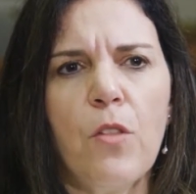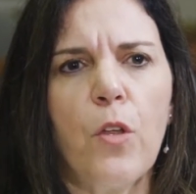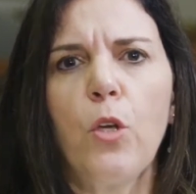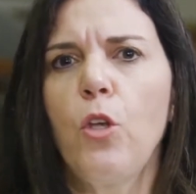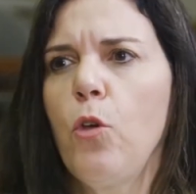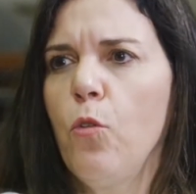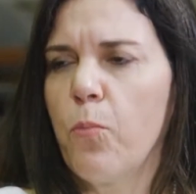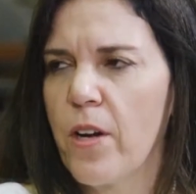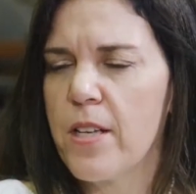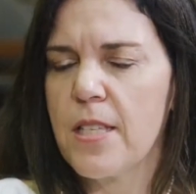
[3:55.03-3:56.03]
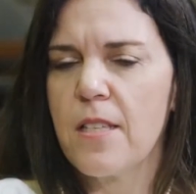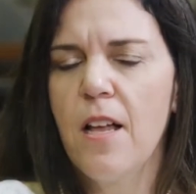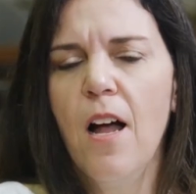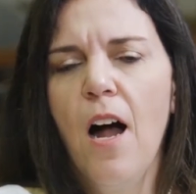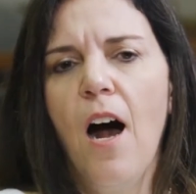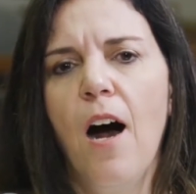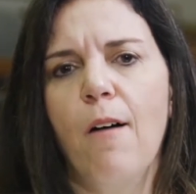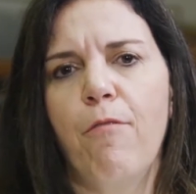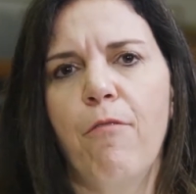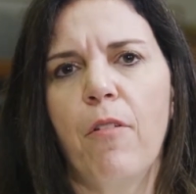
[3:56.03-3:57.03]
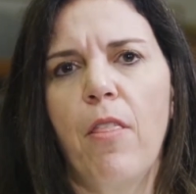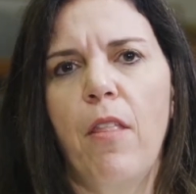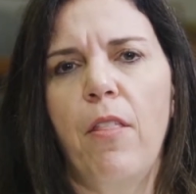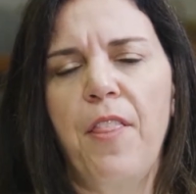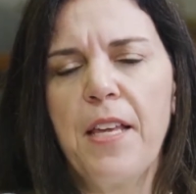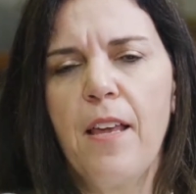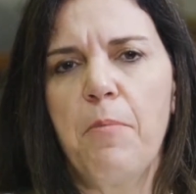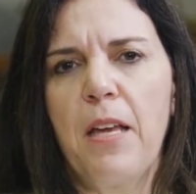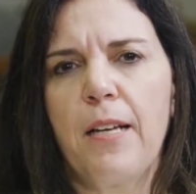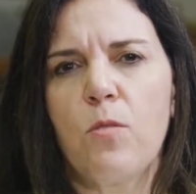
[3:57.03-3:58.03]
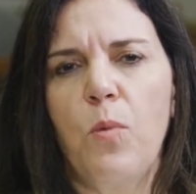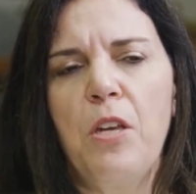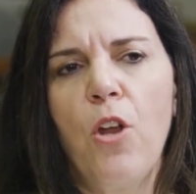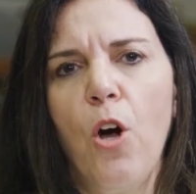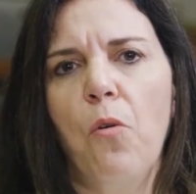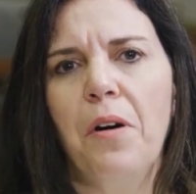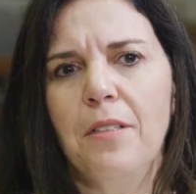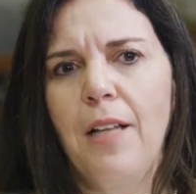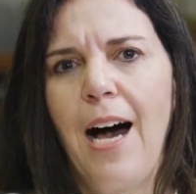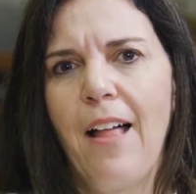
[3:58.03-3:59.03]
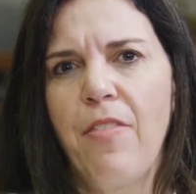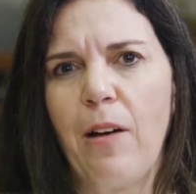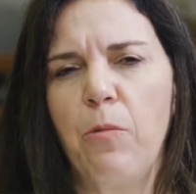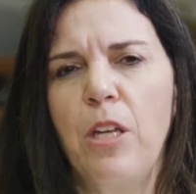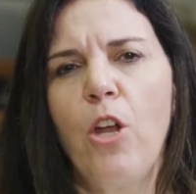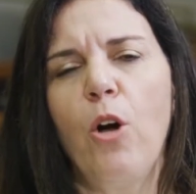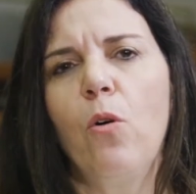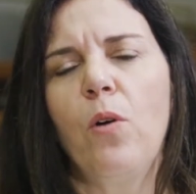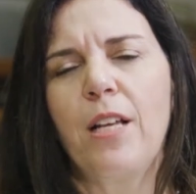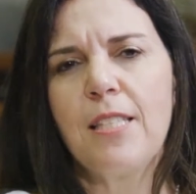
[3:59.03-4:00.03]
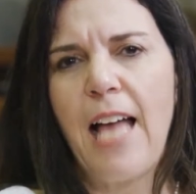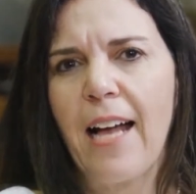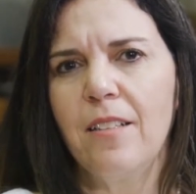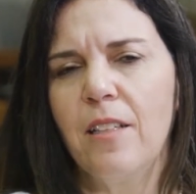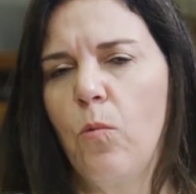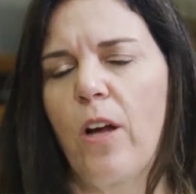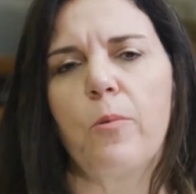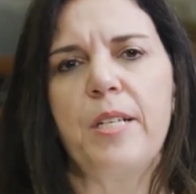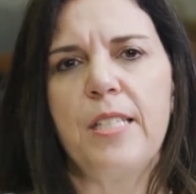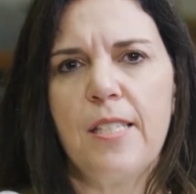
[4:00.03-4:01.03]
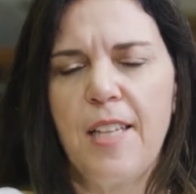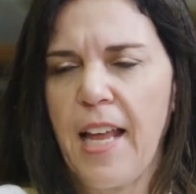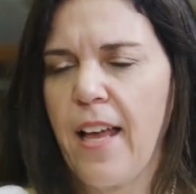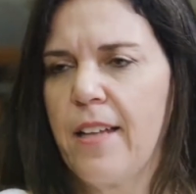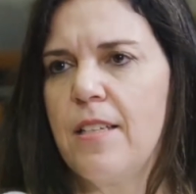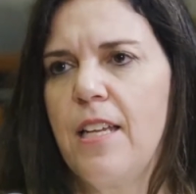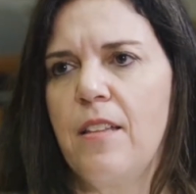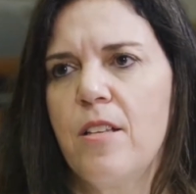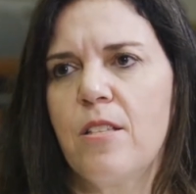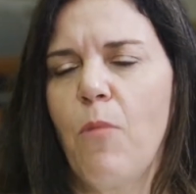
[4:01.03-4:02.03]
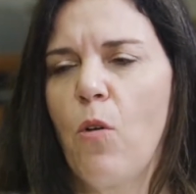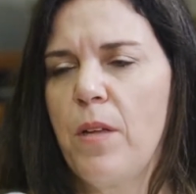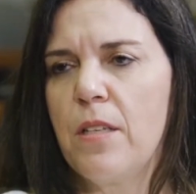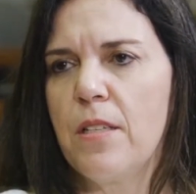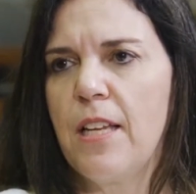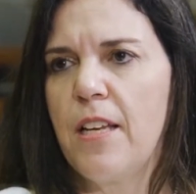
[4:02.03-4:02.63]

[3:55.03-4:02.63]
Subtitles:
the hubris of thinking because we know a lot that we know exactly where we stand in this moment in